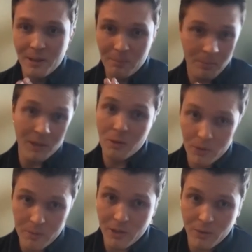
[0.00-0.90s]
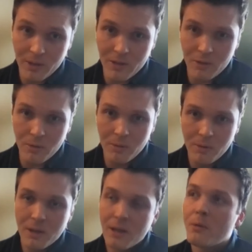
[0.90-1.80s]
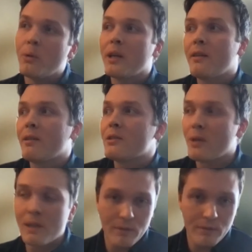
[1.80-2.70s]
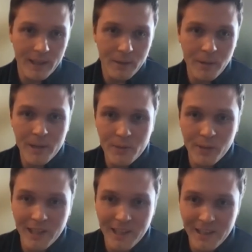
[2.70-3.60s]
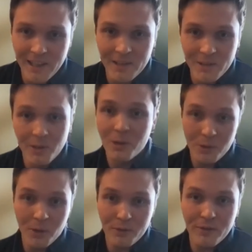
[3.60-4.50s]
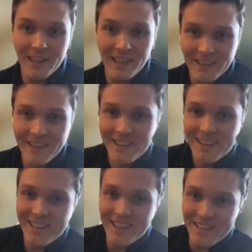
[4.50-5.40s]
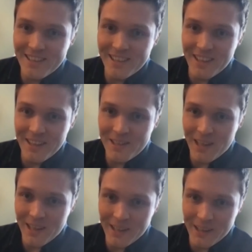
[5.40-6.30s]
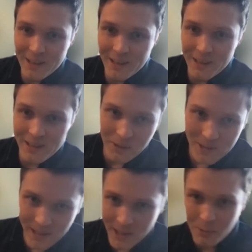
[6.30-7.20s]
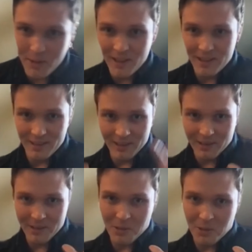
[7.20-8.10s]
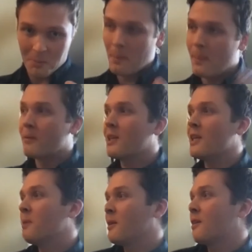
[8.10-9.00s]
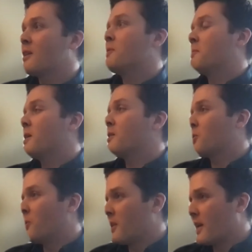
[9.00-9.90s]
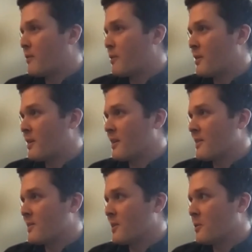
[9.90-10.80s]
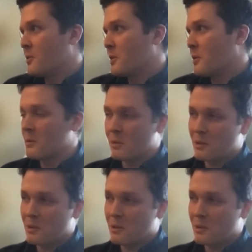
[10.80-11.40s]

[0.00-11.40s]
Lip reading: but you want to make sure that here it's not even failing gracefully, it's not failing. It's staying within, making sure that everything is still, you